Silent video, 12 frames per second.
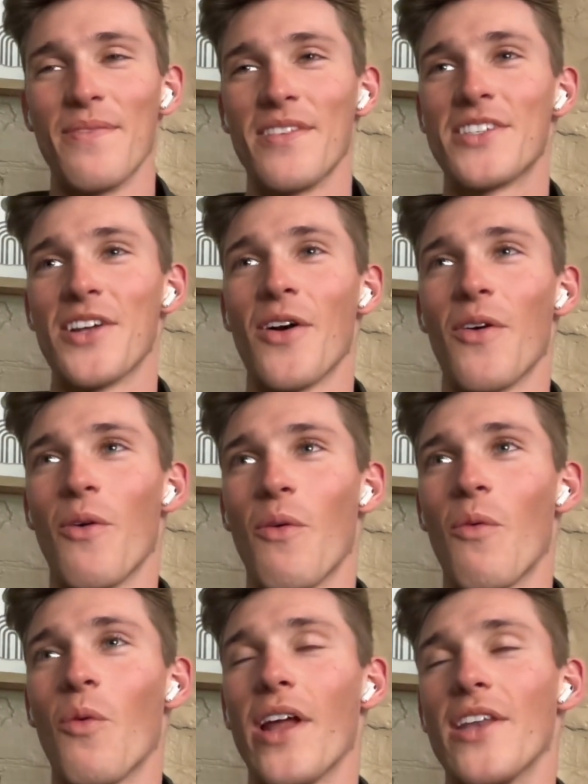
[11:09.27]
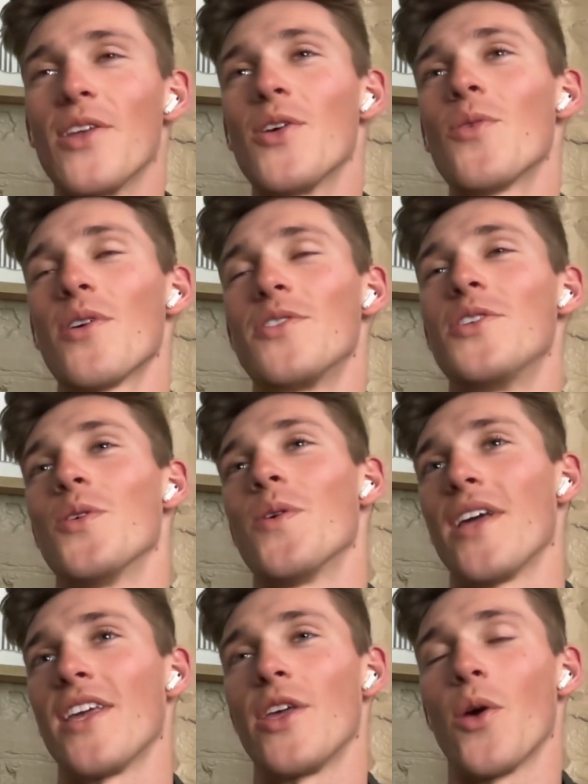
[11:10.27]
So when you were
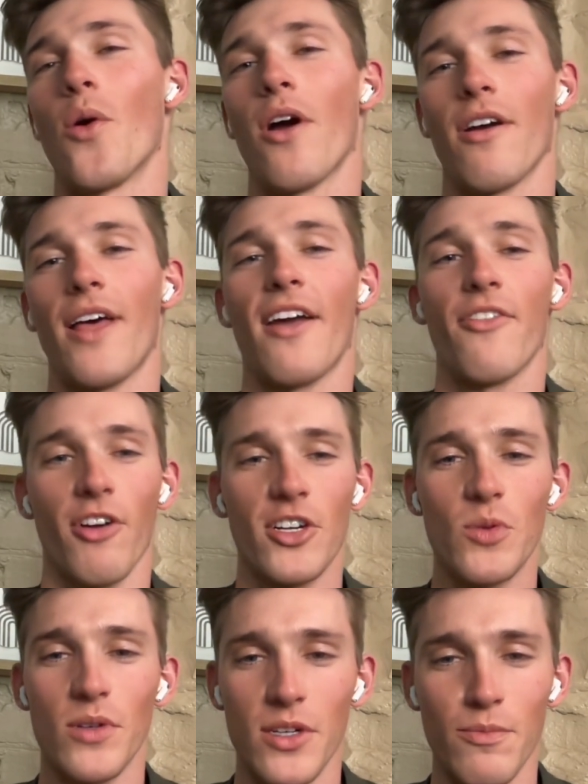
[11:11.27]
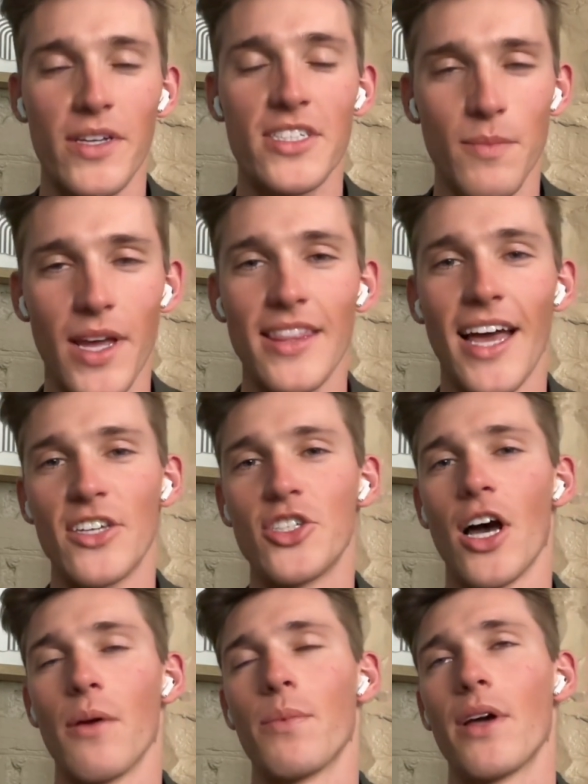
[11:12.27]
doing your like first one to make that
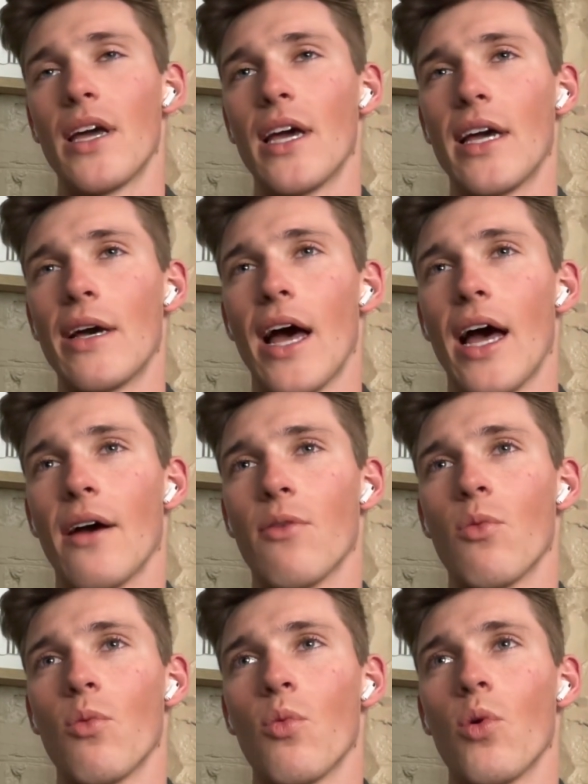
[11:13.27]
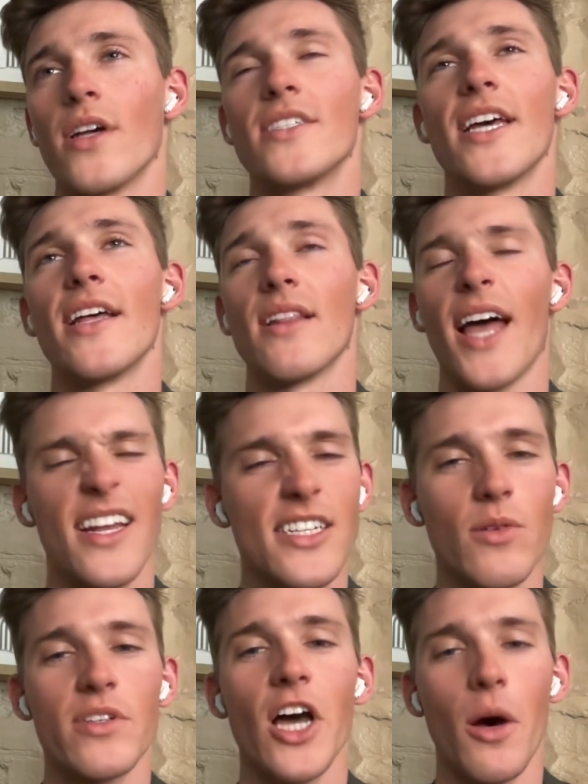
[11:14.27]
jump, was it
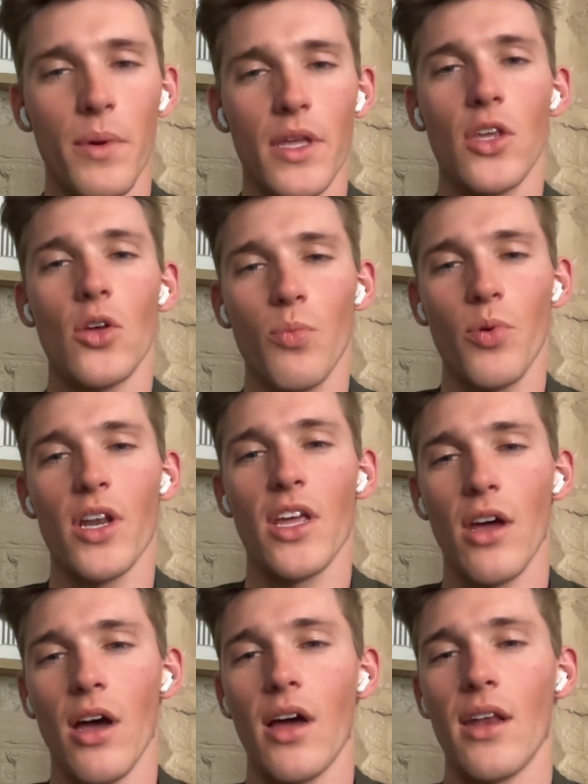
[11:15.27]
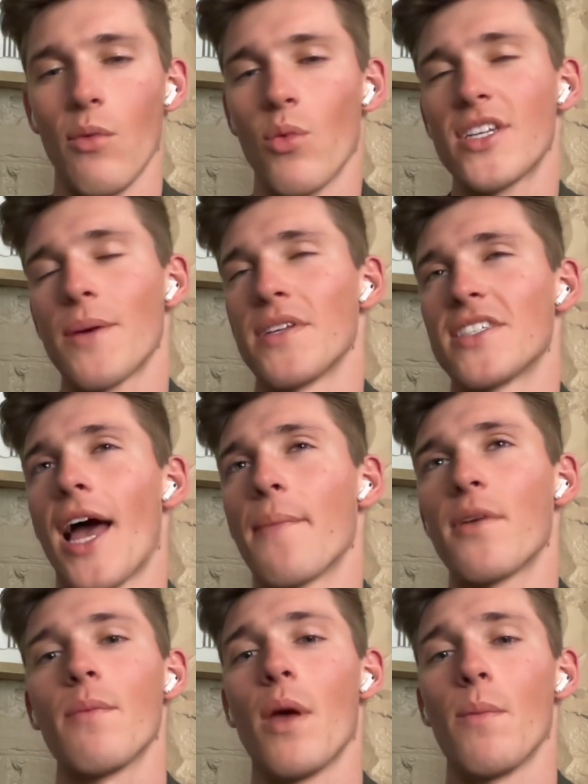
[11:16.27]
Lexi was helping you pretty good? And what type of time
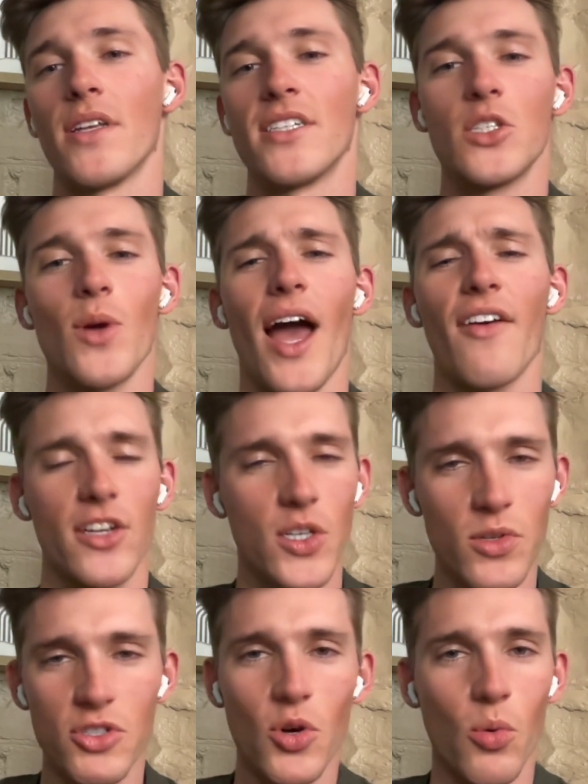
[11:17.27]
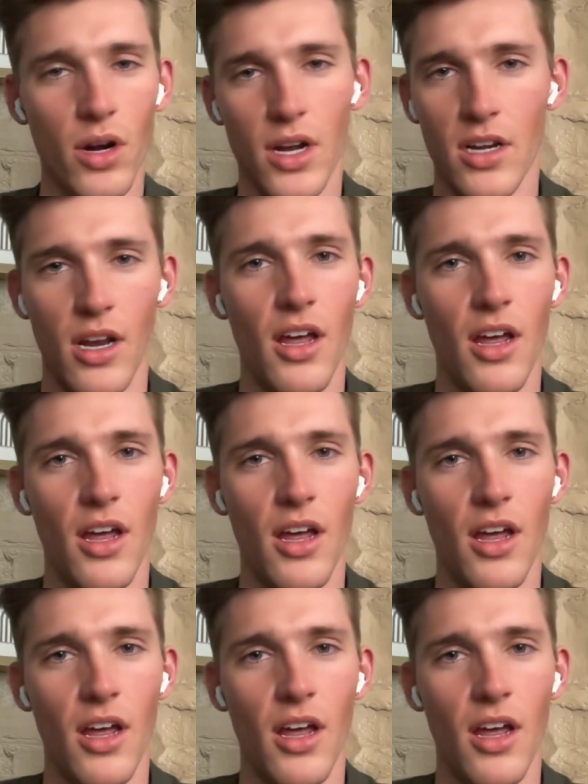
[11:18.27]
commitment did you have? Because you were still working on